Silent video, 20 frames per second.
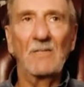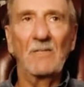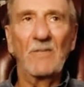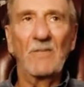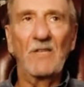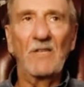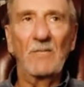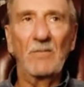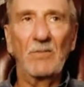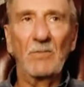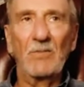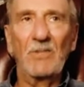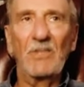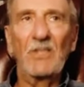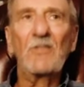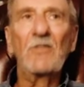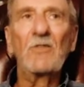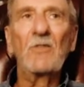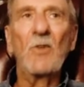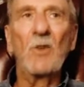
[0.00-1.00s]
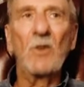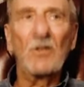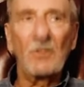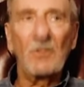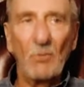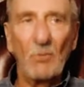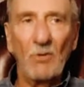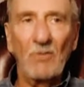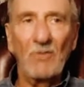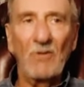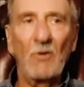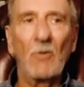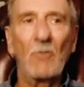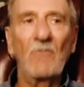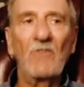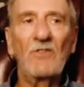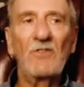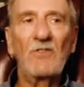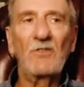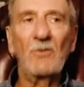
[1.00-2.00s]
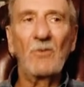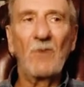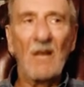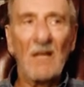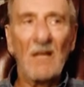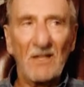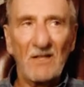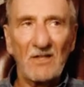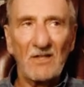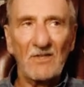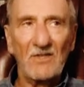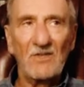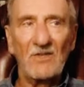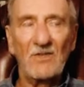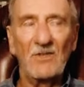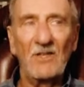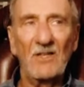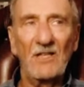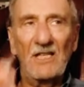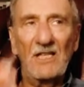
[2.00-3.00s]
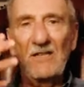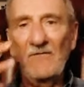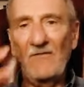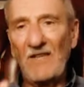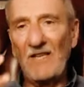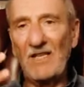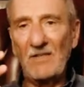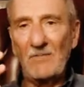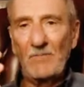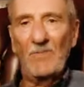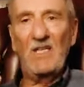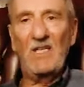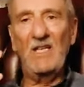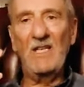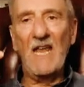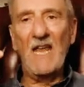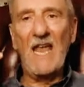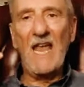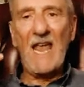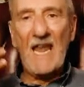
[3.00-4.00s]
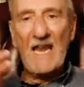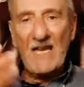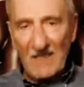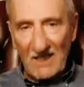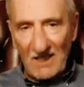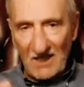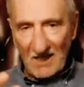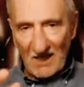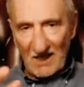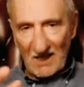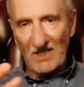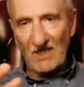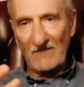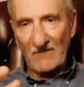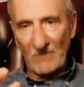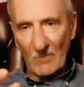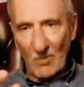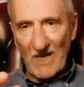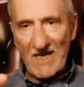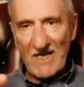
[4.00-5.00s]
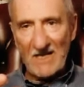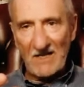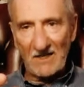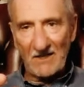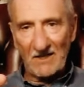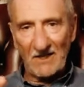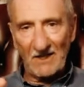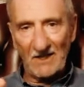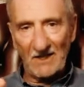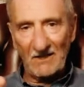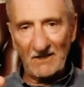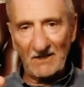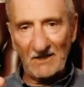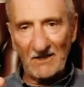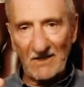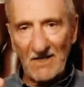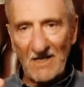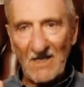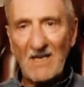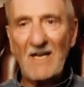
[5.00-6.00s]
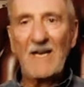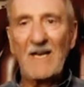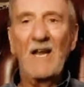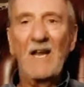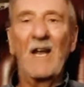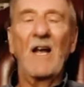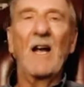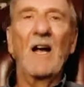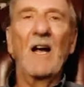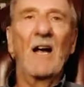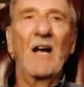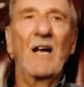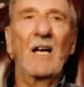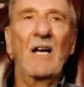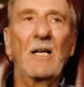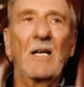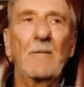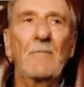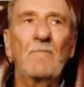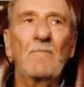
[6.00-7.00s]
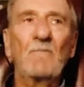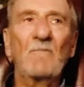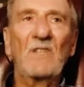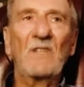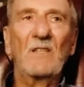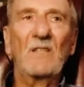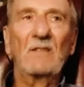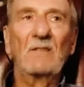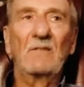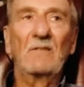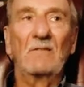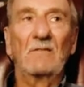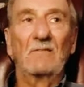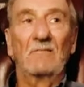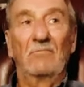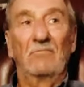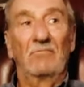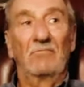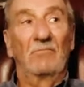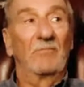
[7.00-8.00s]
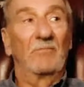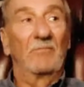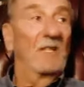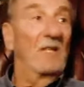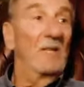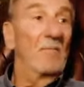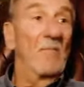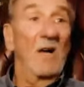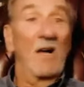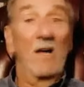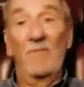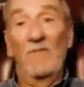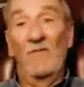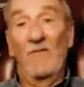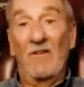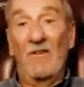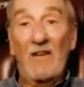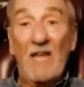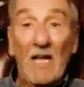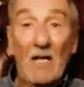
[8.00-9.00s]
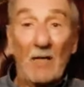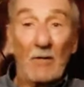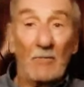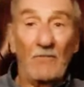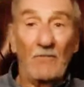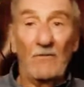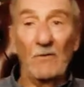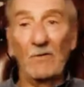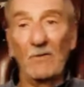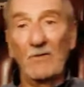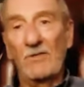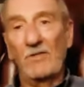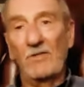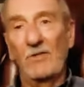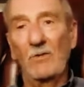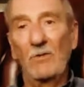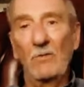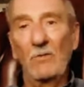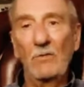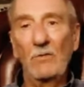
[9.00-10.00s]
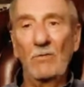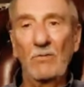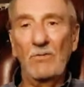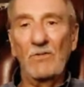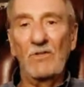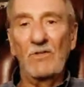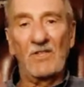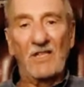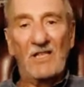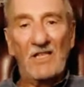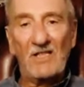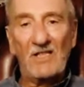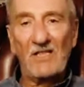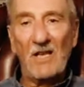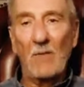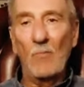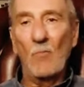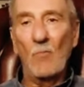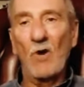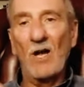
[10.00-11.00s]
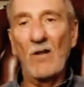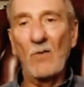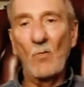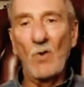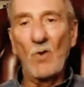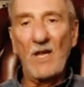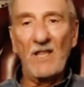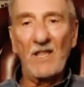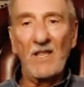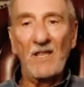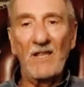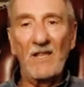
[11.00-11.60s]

people, but it's not so obvious to others. But if there's been any kind of awakening, it might be very helpful to see someone, whether